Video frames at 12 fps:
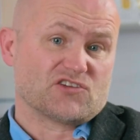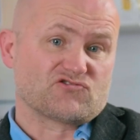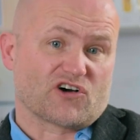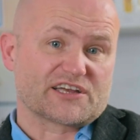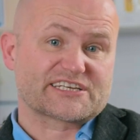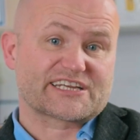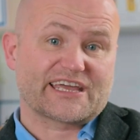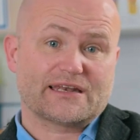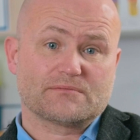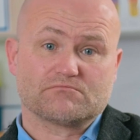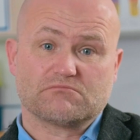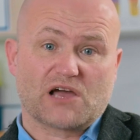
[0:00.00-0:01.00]
dry
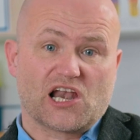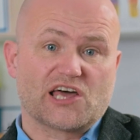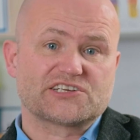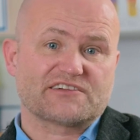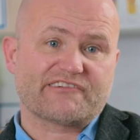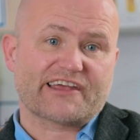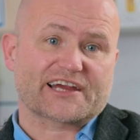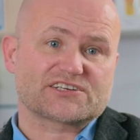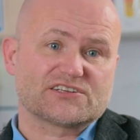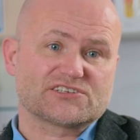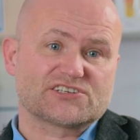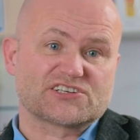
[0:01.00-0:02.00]
skin, allergic
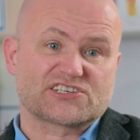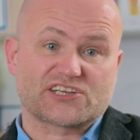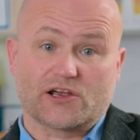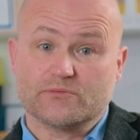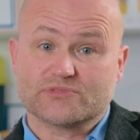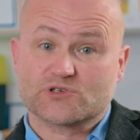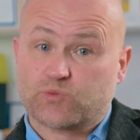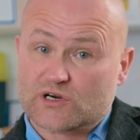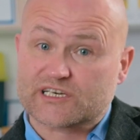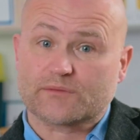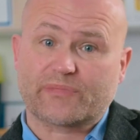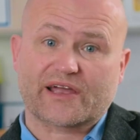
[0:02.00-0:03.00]
reactions to soaps,
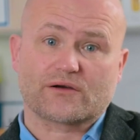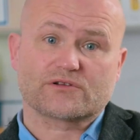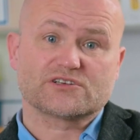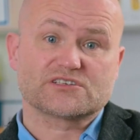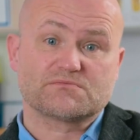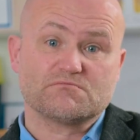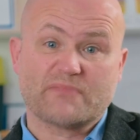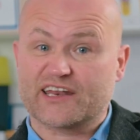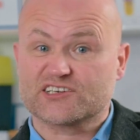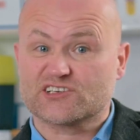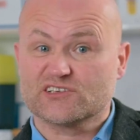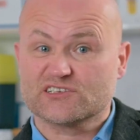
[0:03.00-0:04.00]
washing powders,
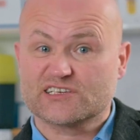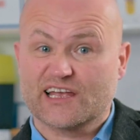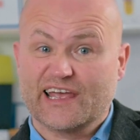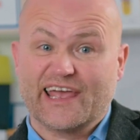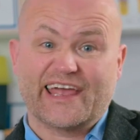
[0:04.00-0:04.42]
medicines,